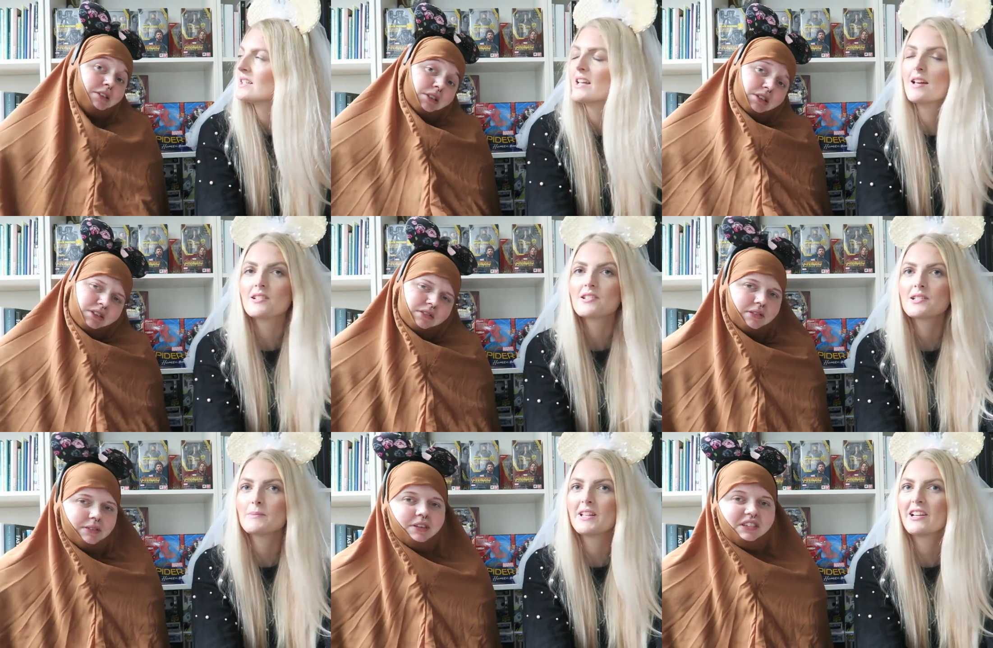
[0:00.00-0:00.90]

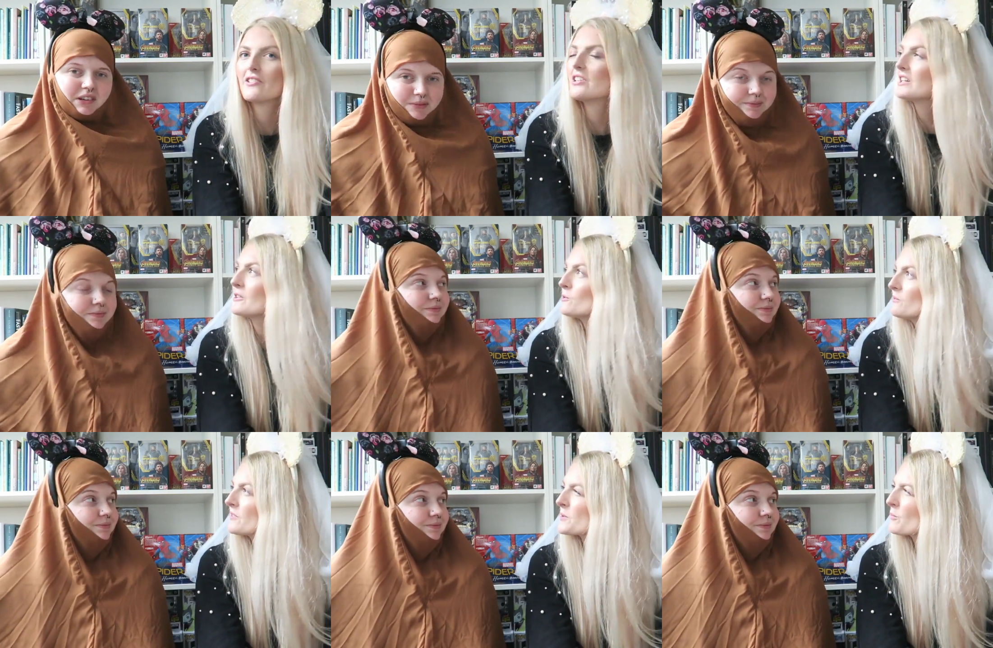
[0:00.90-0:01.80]
Speaker 1: Yes, but they're really cute
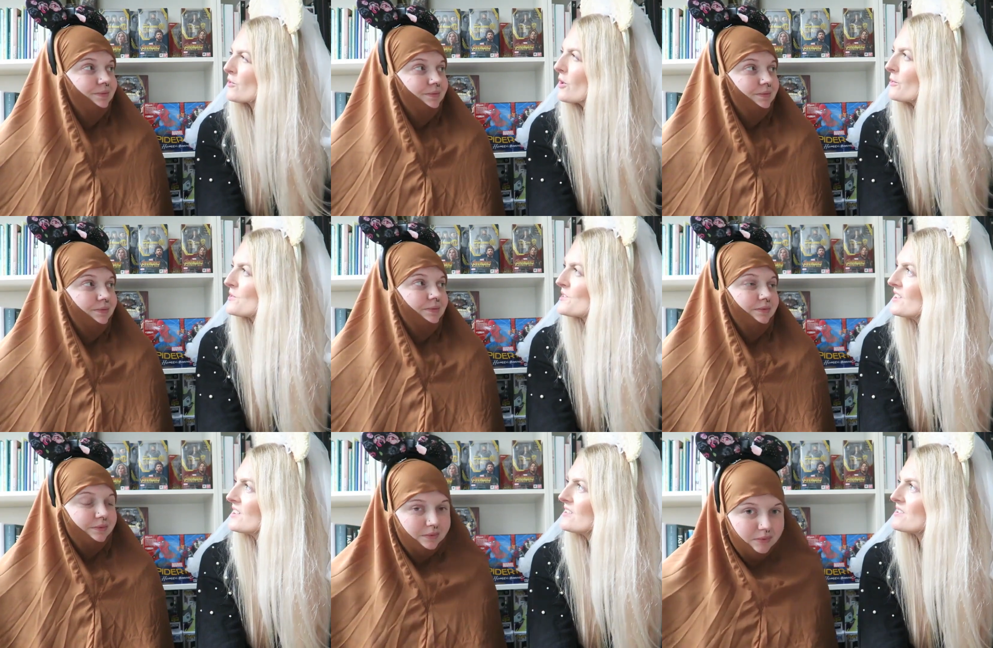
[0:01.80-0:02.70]
with some
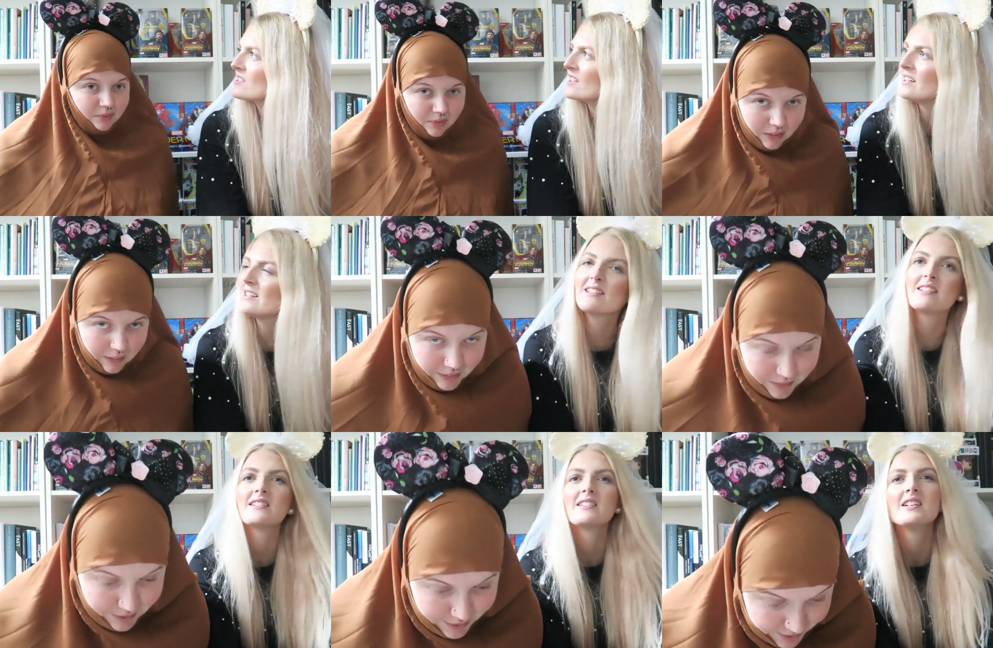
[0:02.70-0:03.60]
roses and
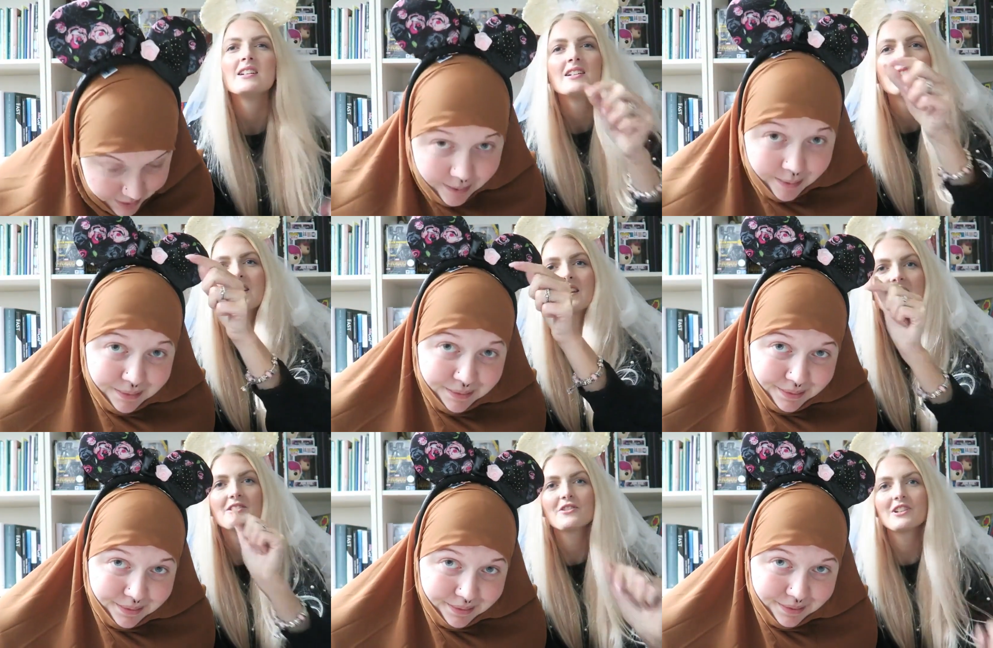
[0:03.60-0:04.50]
yeah,
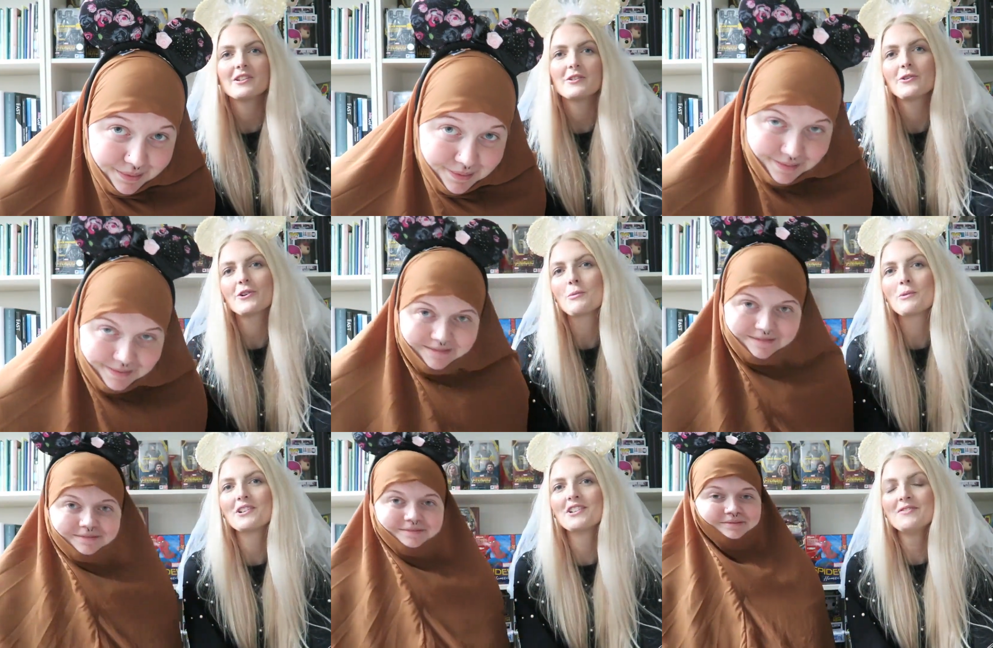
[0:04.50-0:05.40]
it's really
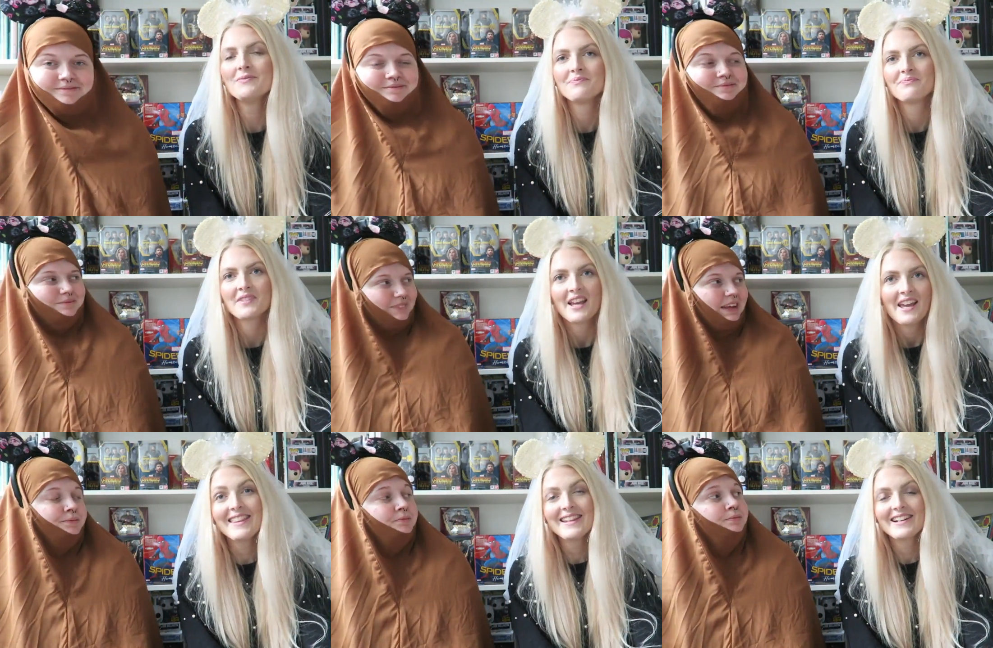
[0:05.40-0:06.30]
adorable.
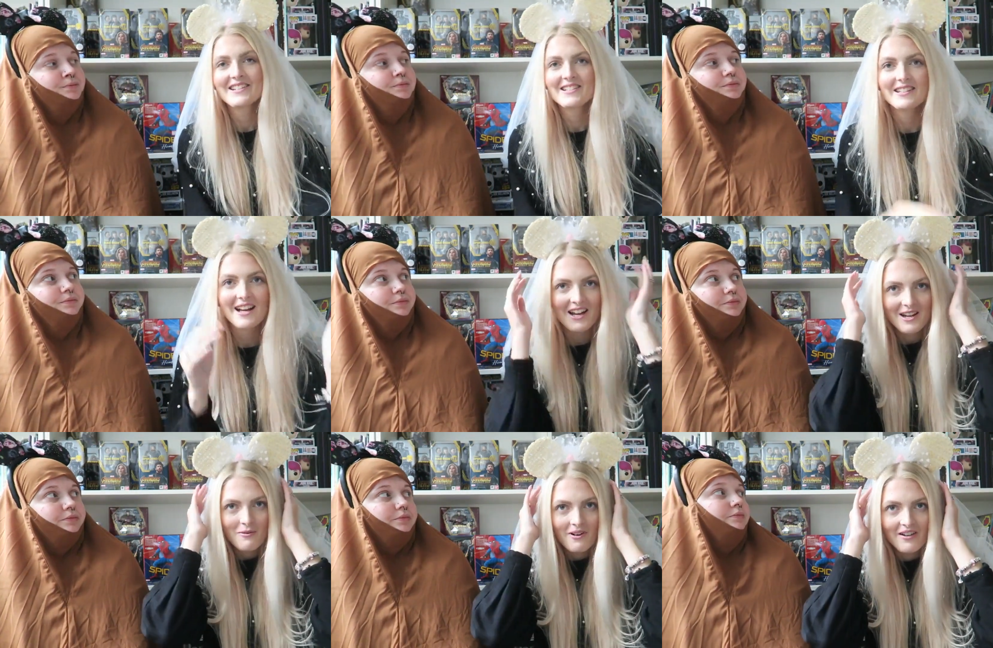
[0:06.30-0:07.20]
And the ears that I
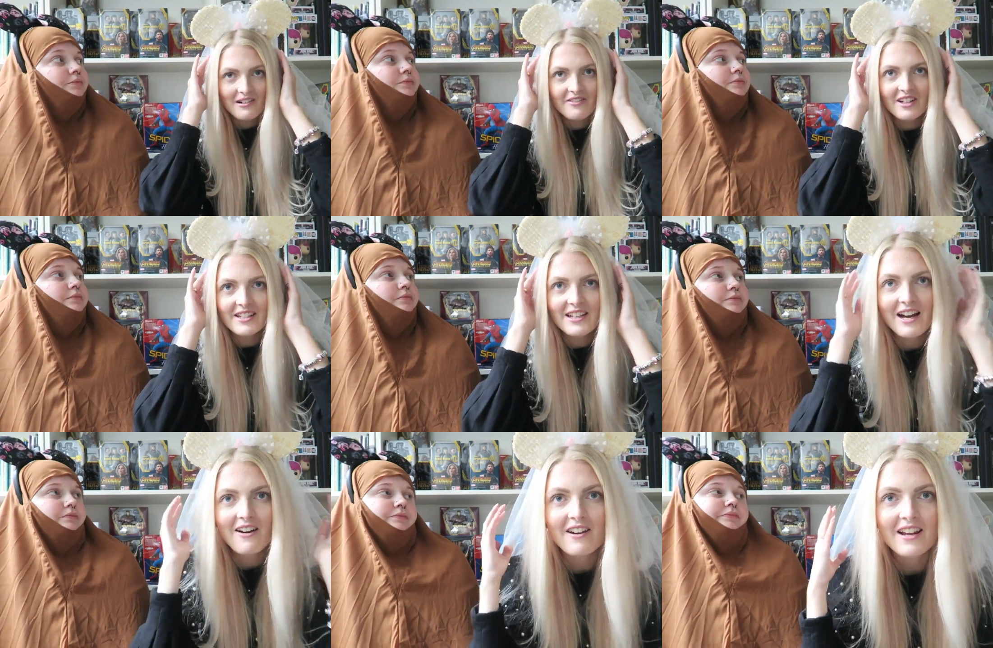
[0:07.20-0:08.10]
am wearing right
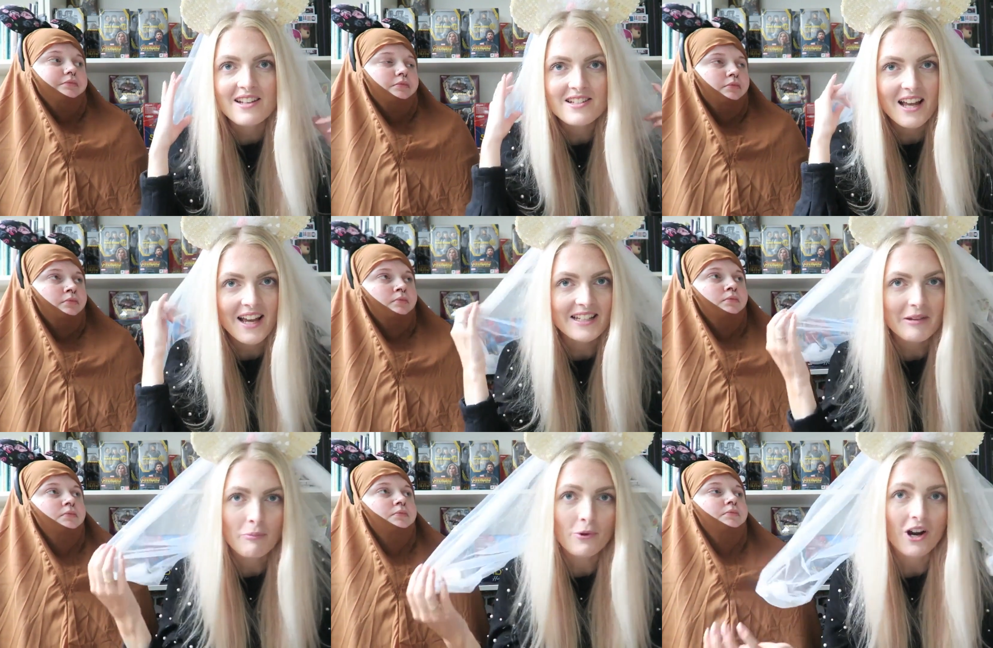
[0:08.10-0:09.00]
now is like the
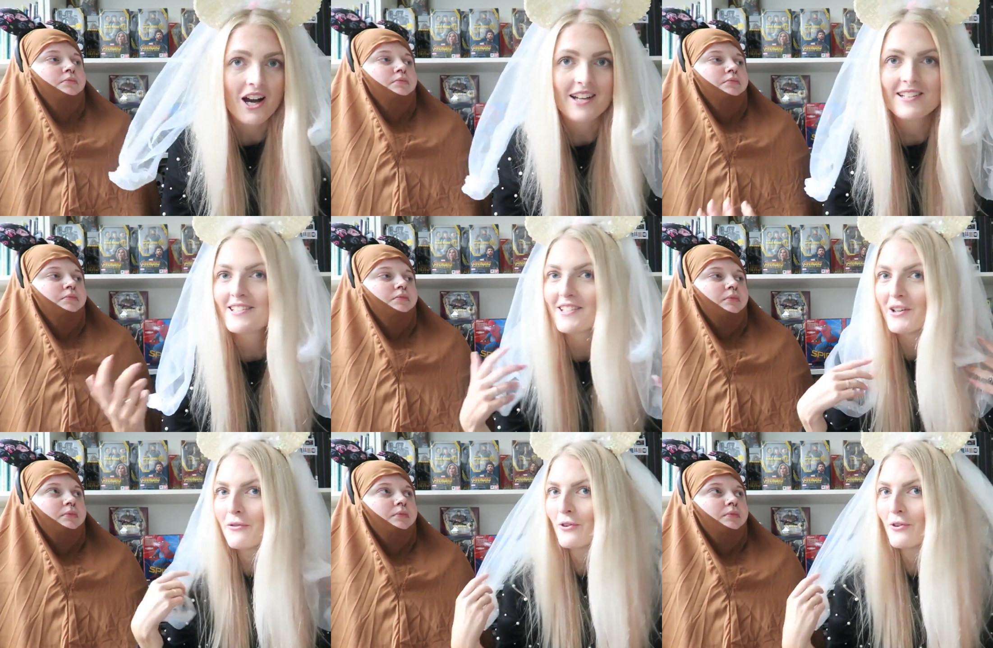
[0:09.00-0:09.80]
bride uh,